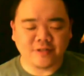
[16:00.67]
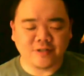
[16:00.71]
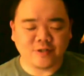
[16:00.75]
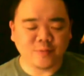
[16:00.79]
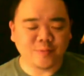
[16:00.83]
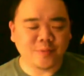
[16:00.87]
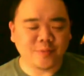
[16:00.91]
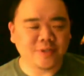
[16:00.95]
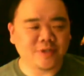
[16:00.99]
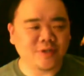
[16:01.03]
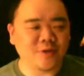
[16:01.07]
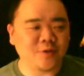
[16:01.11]

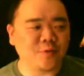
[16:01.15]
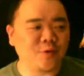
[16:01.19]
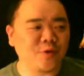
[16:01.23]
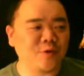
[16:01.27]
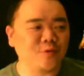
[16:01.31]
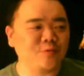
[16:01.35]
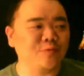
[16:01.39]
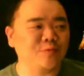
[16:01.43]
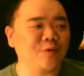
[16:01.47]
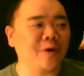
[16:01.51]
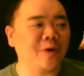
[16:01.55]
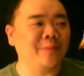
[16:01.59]
but there
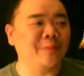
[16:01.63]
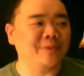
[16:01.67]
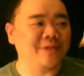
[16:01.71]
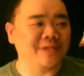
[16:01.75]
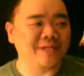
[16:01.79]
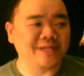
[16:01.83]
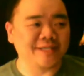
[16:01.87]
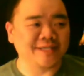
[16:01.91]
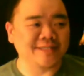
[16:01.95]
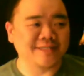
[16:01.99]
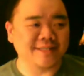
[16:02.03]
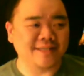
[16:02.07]
were
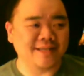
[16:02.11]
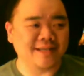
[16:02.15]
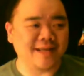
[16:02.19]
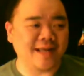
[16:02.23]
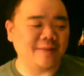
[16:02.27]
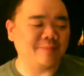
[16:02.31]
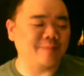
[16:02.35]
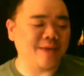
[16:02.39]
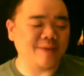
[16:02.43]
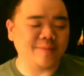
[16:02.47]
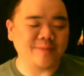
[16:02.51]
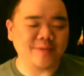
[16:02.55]
rumblings
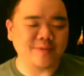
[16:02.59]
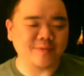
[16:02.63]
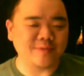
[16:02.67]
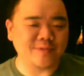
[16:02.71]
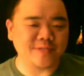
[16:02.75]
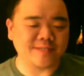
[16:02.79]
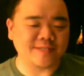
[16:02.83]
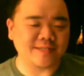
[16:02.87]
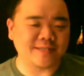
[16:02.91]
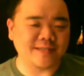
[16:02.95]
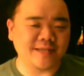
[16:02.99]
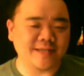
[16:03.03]
and maybe it was
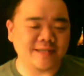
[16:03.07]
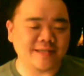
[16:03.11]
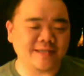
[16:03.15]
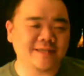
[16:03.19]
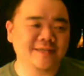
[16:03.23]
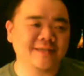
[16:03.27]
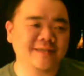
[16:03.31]
just like,